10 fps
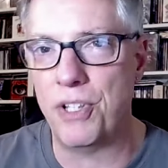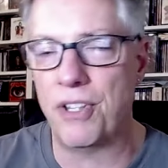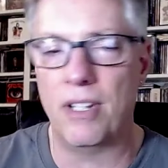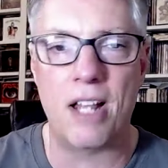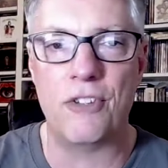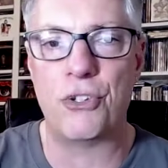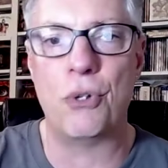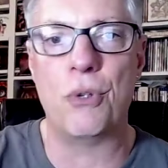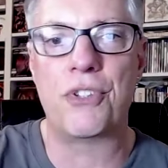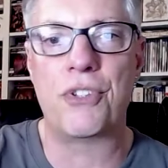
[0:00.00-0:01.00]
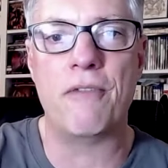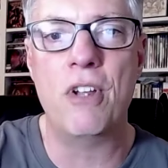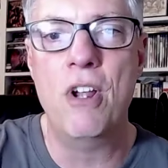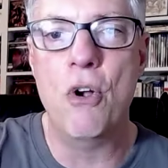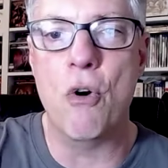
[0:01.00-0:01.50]
He's done a lot of solo stuff
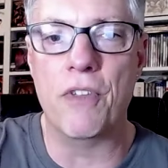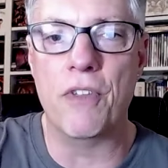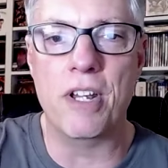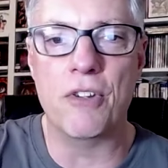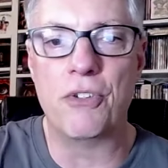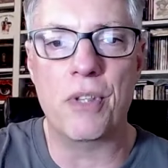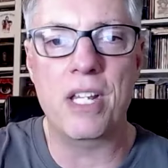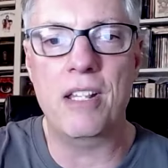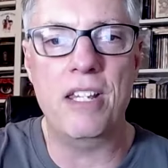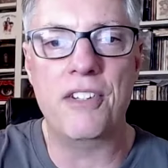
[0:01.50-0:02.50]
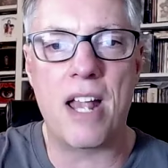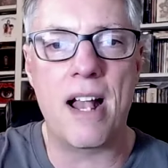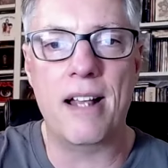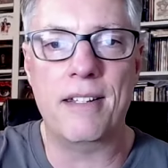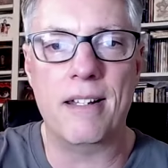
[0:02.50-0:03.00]
over the years. So the, these
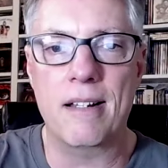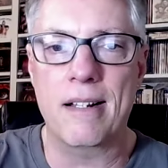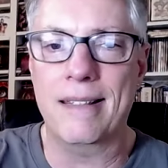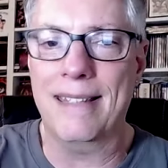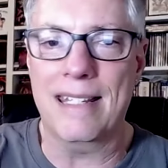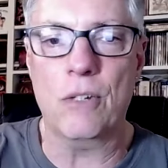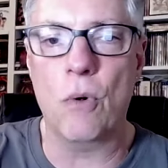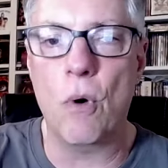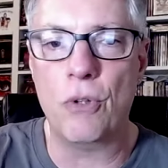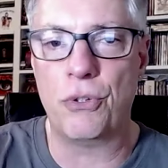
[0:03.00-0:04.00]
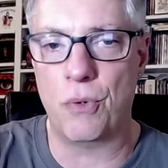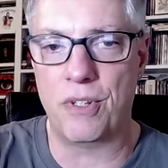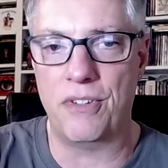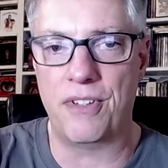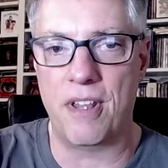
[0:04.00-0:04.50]
guys uh, did all
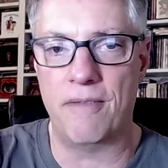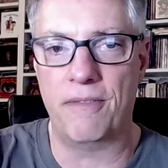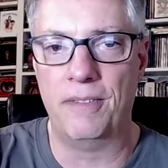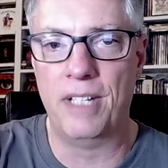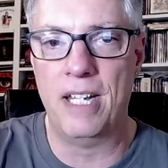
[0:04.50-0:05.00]
sorts of stuff.